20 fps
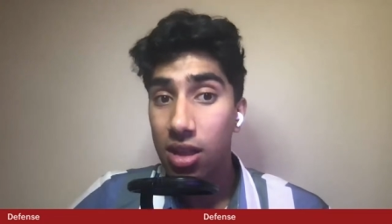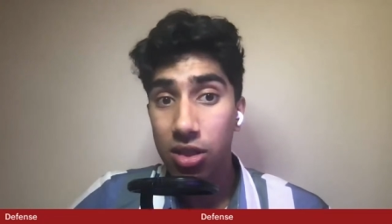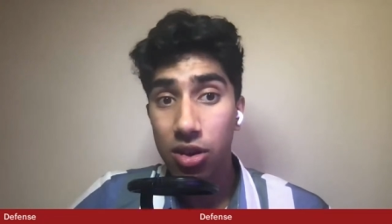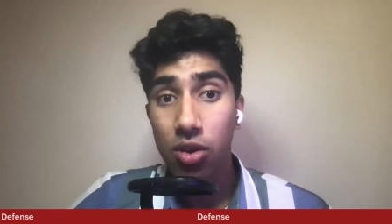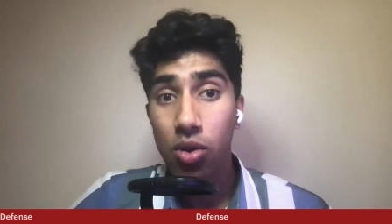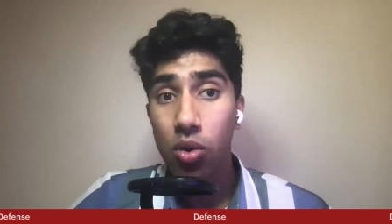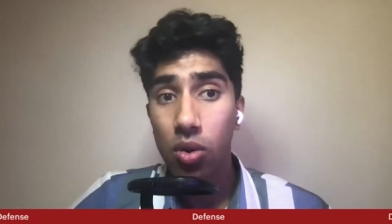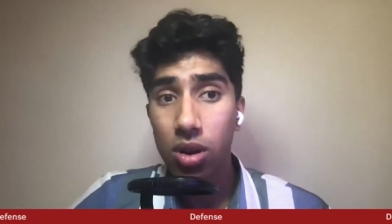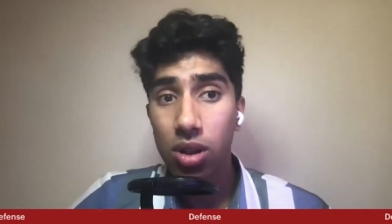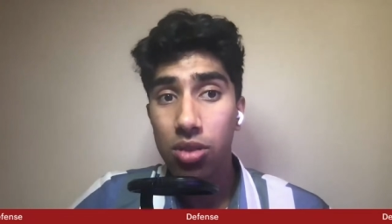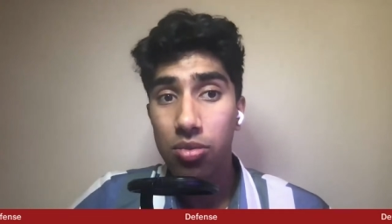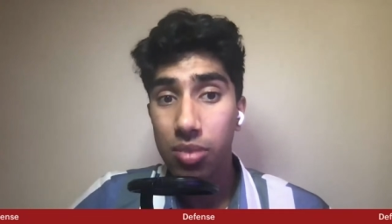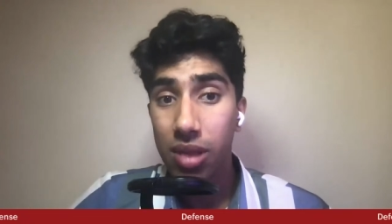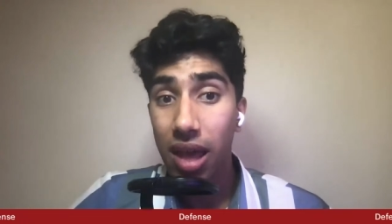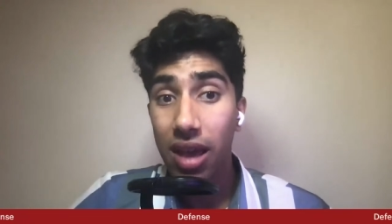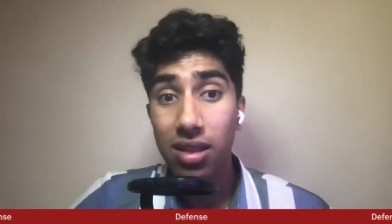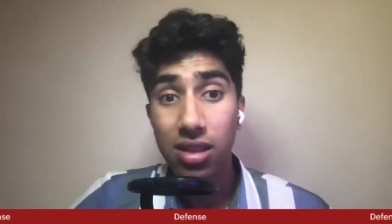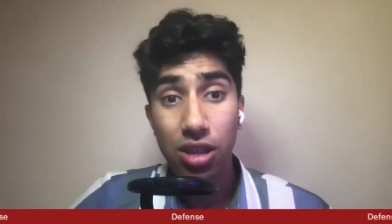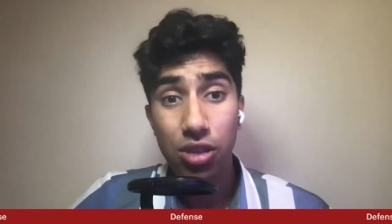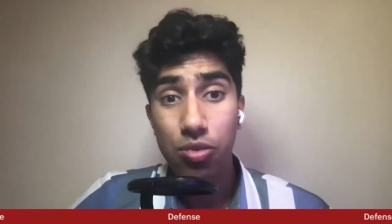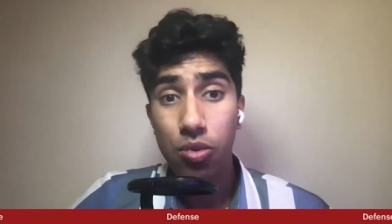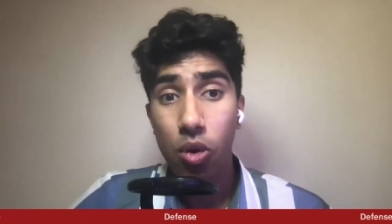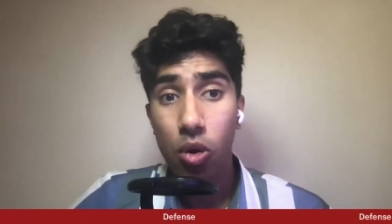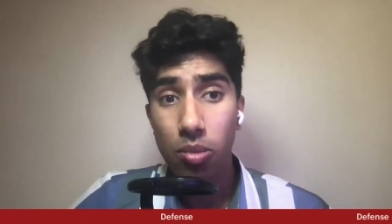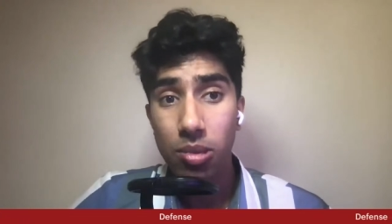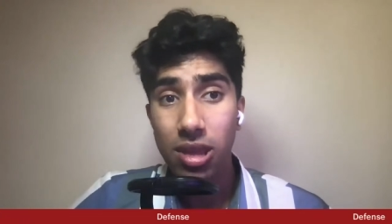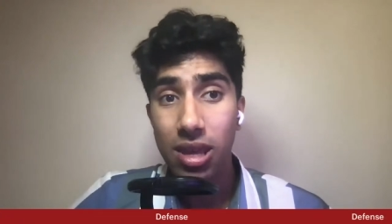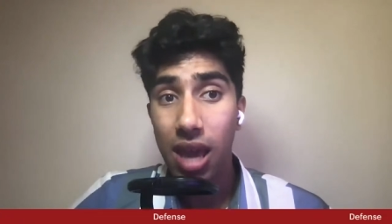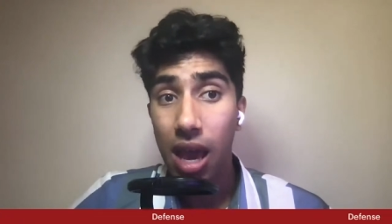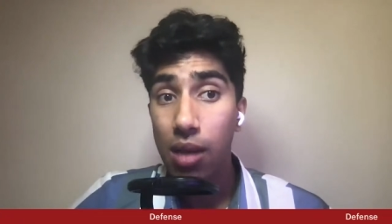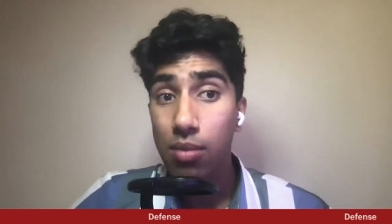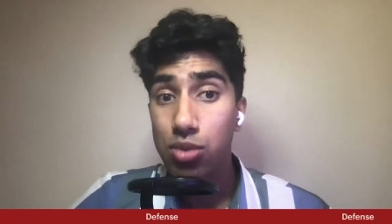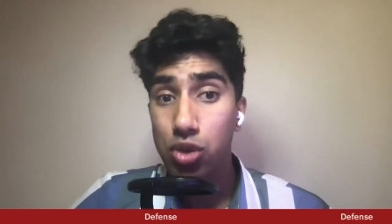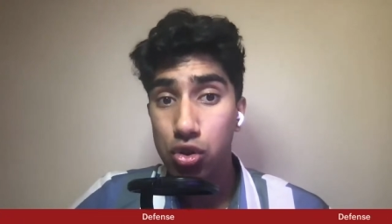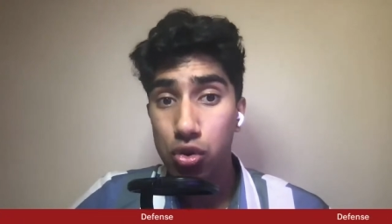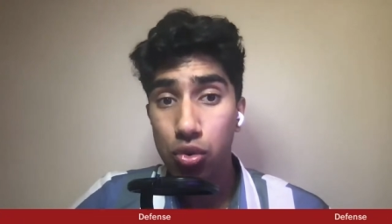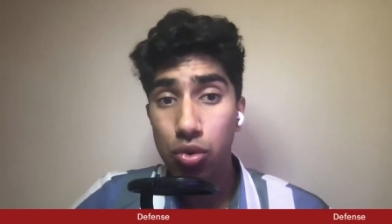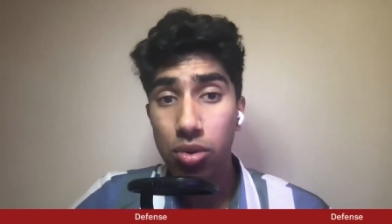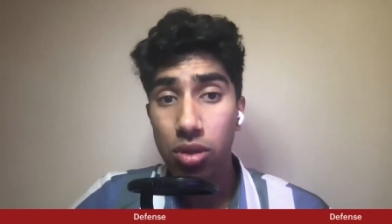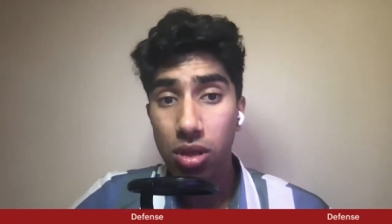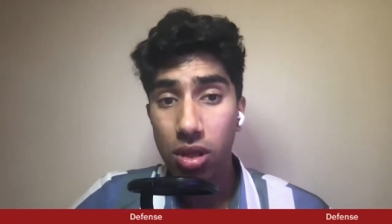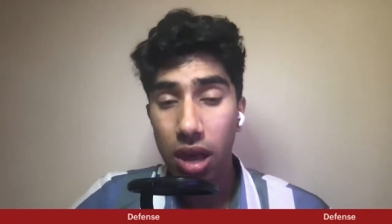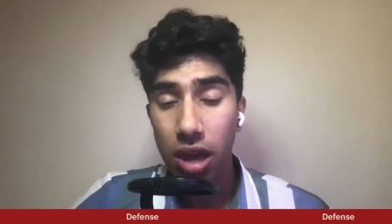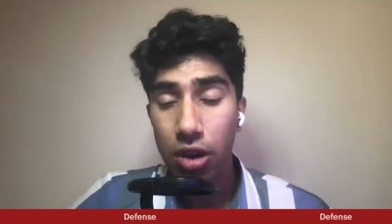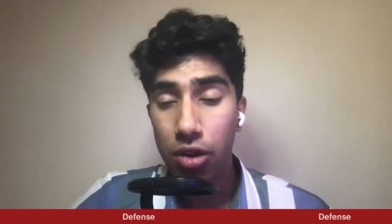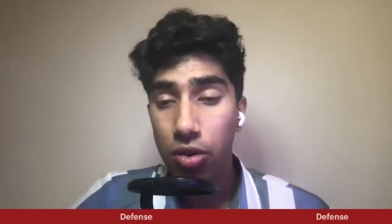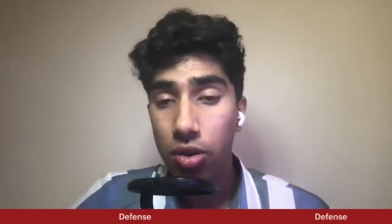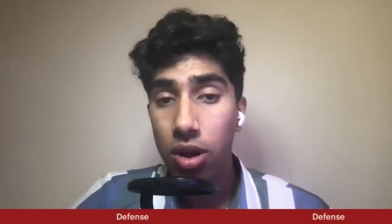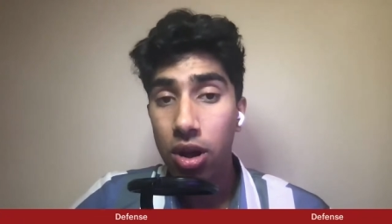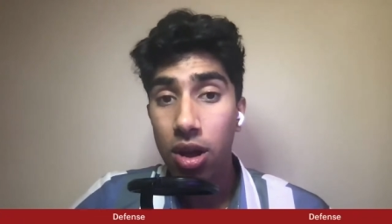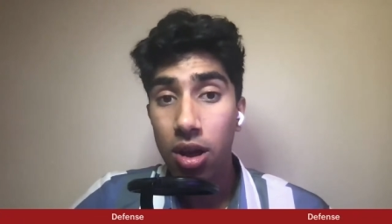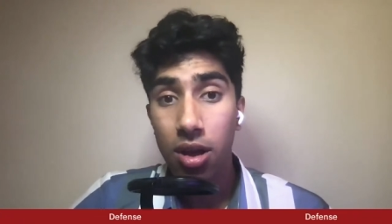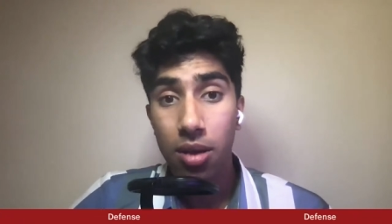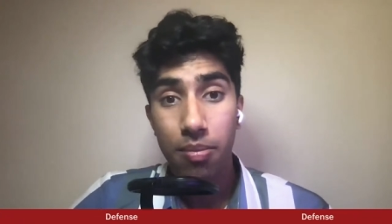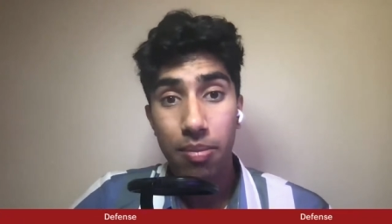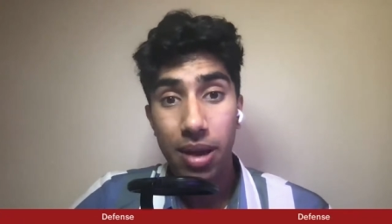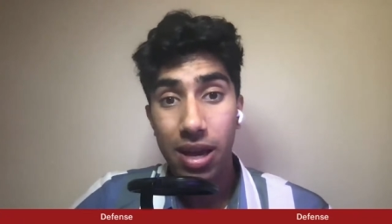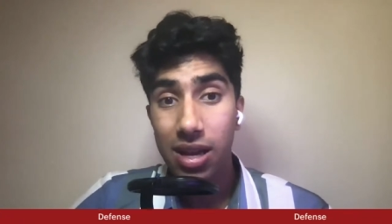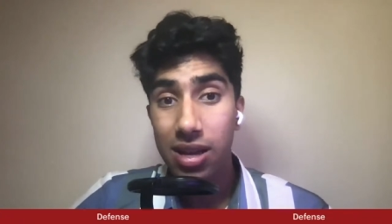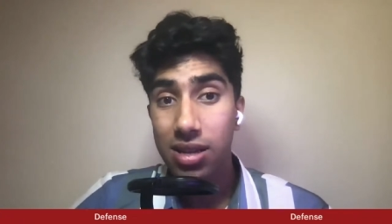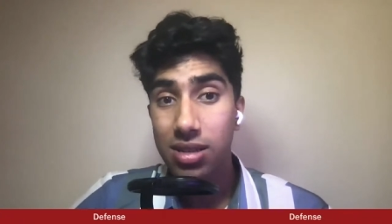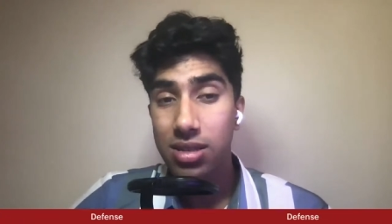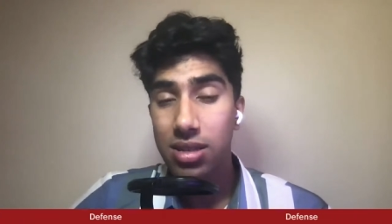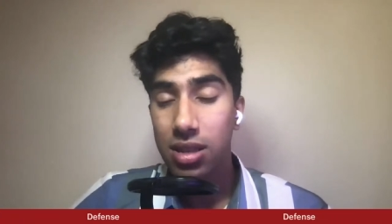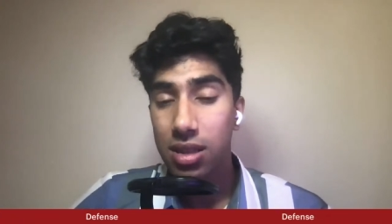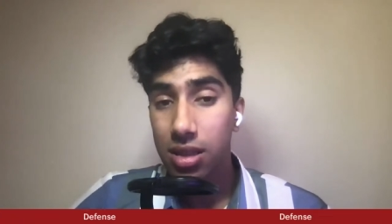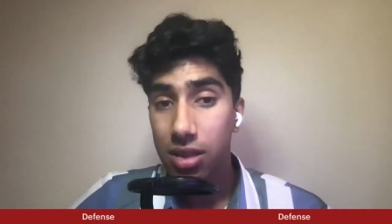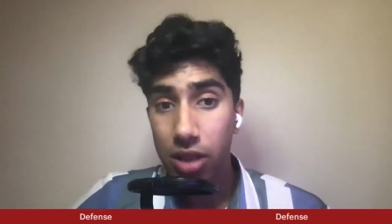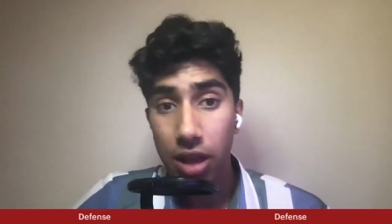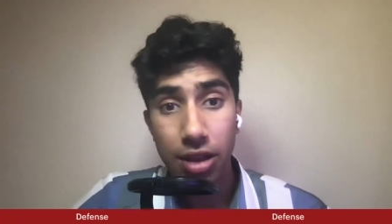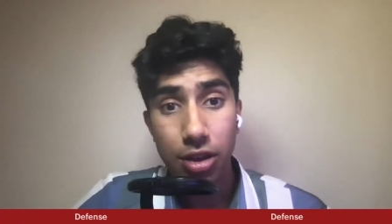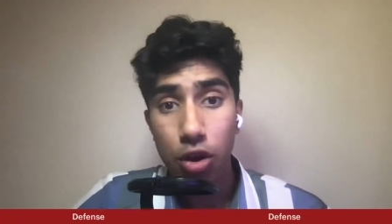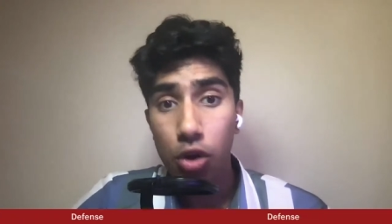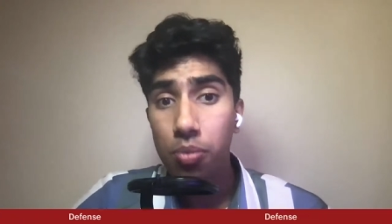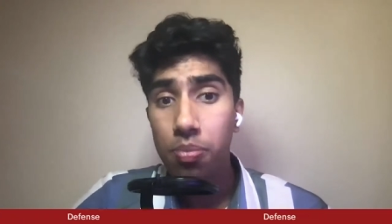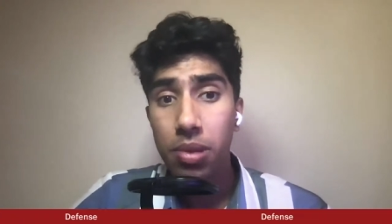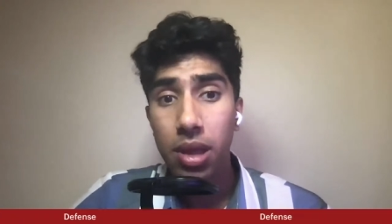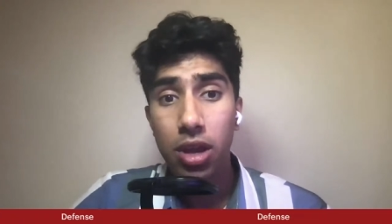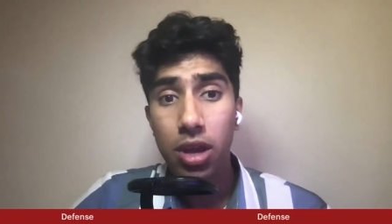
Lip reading: They're going to likely throw him in the game sooner than later because they don't